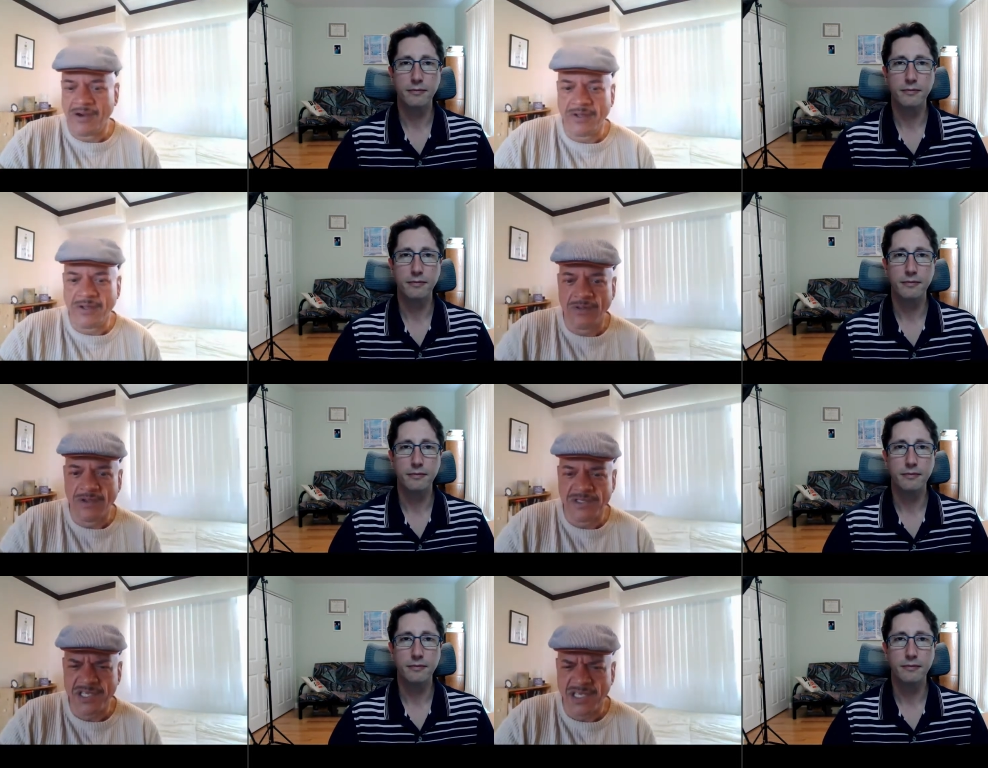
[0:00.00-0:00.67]
Speaker 1: here in
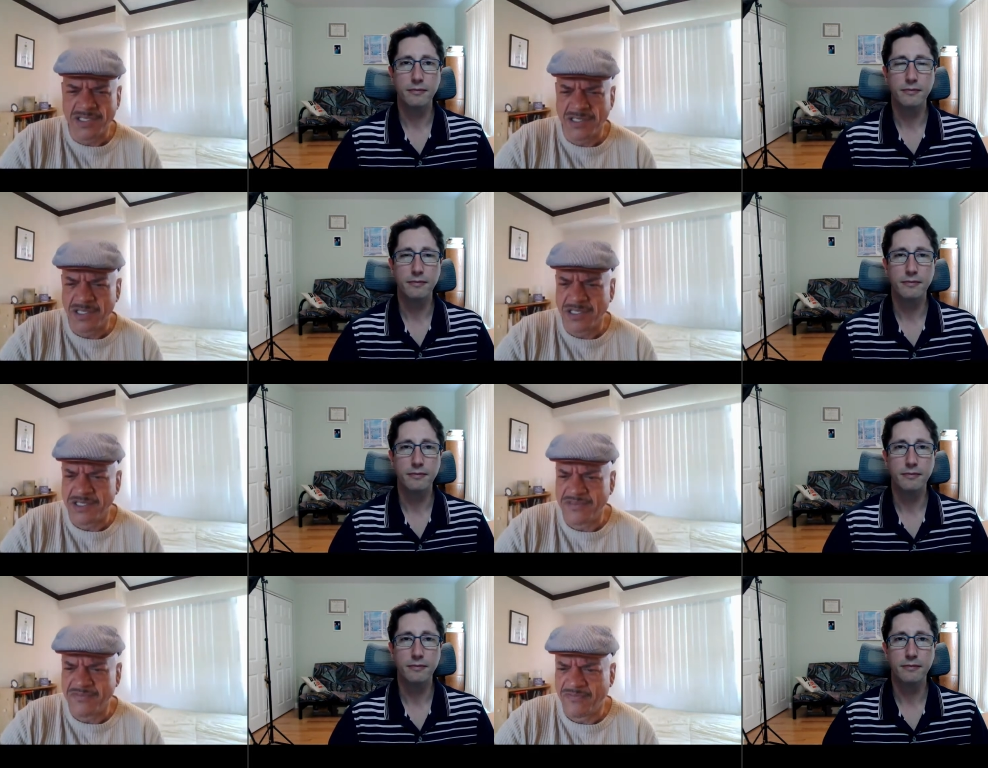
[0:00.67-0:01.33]
Los
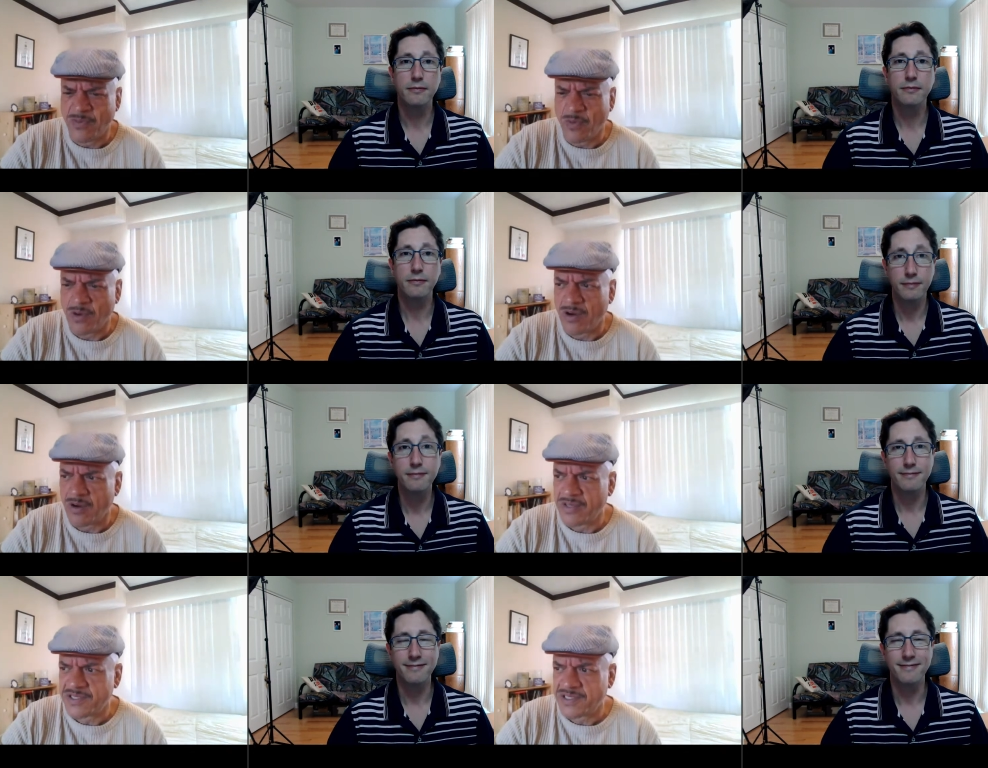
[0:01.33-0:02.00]
Angeles
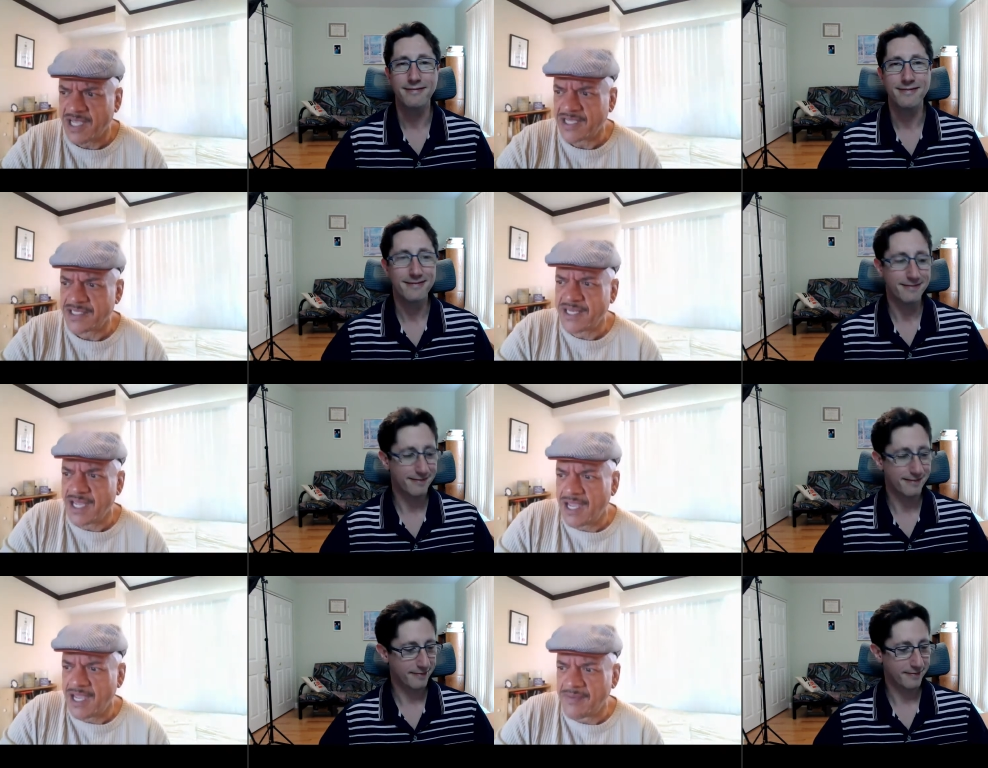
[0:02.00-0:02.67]
for the second
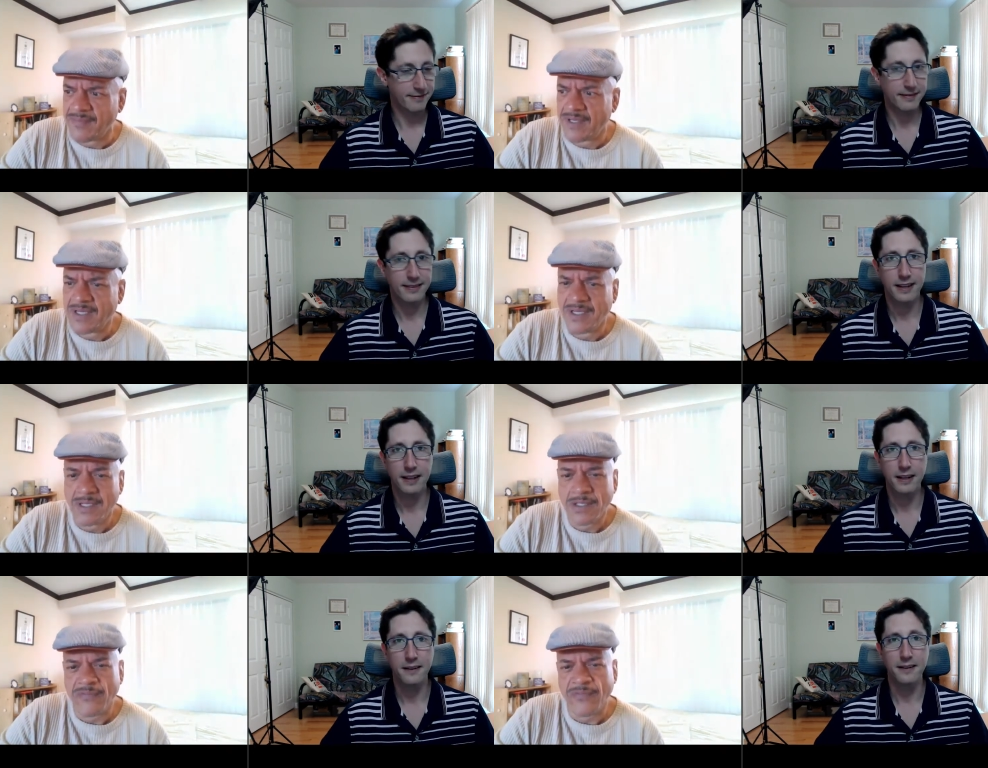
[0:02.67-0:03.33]
time.
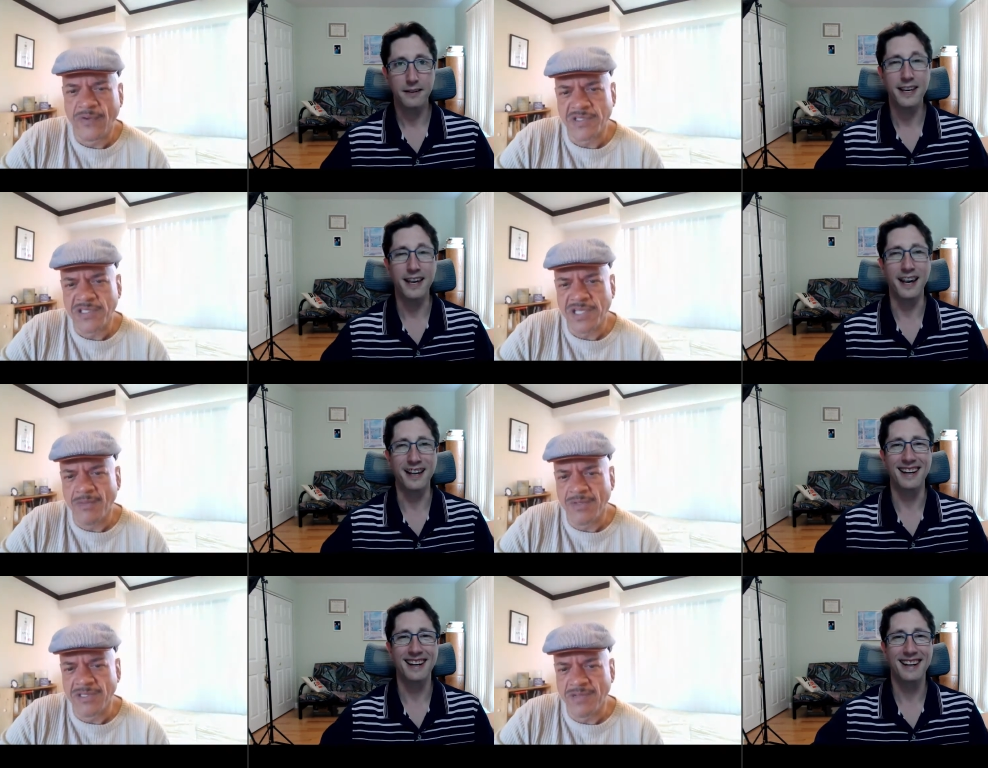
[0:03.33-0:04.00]
The first
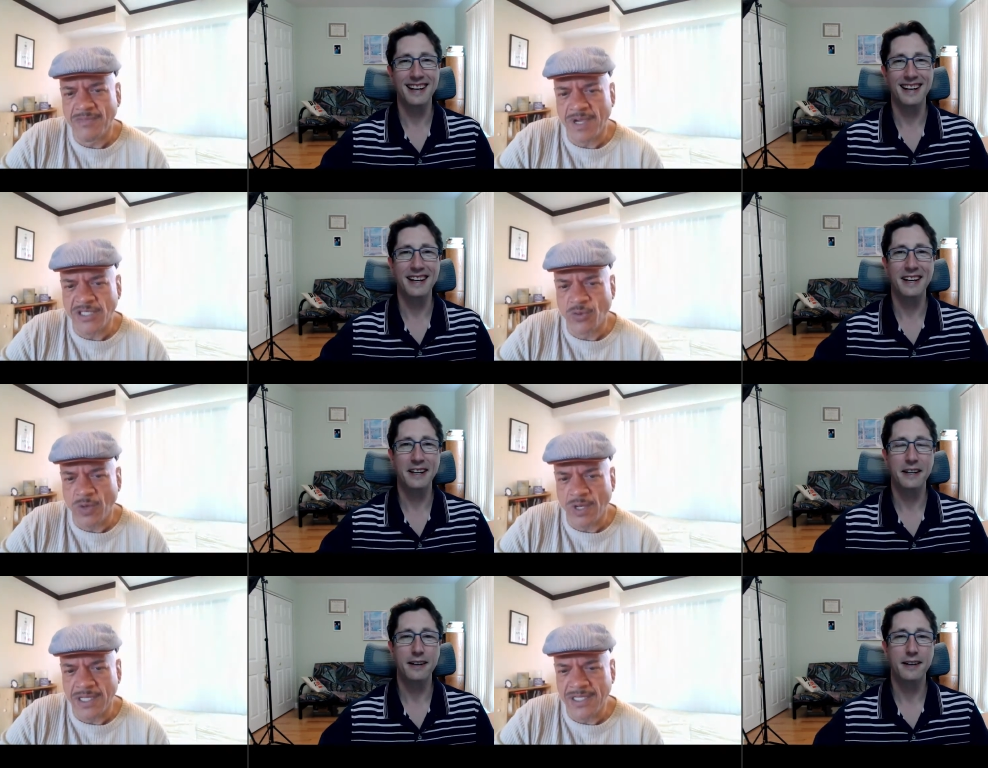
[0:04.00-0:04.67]
time was in my
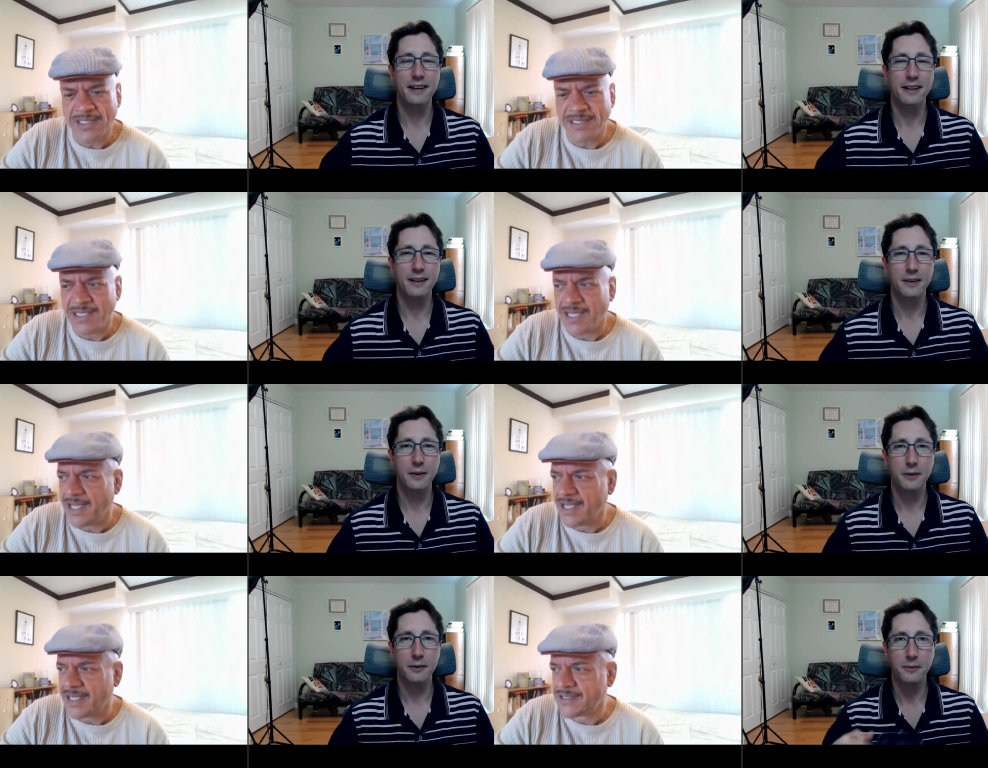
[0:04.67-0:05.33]
20s,
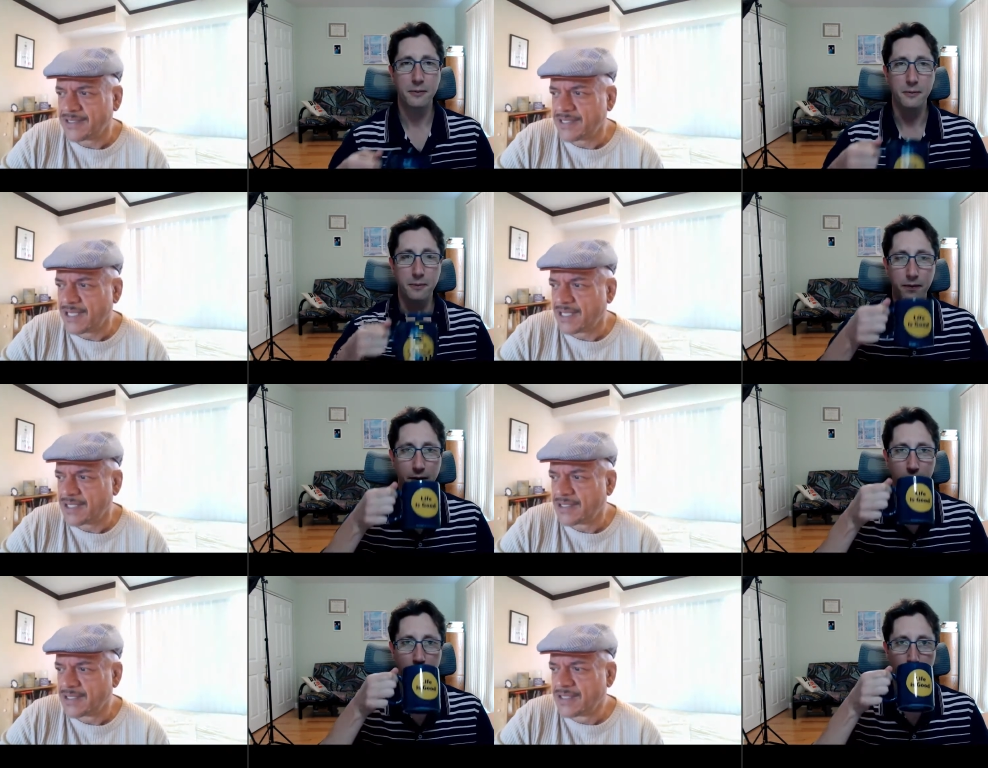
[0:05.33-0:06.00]
and
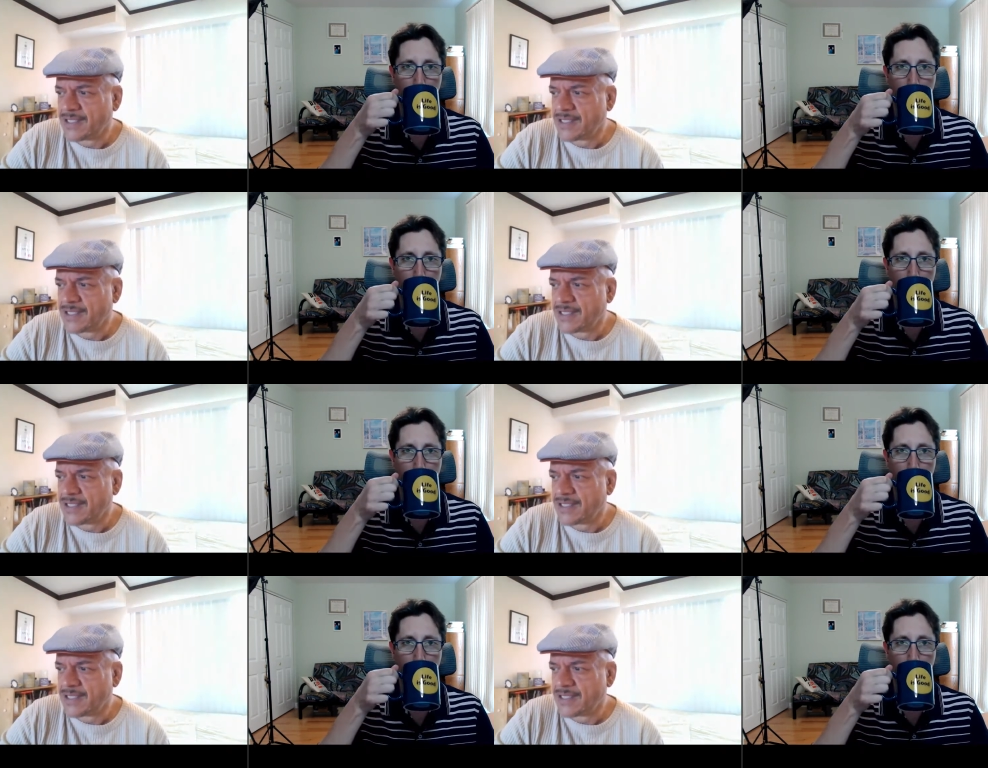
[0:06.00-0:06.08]
uh,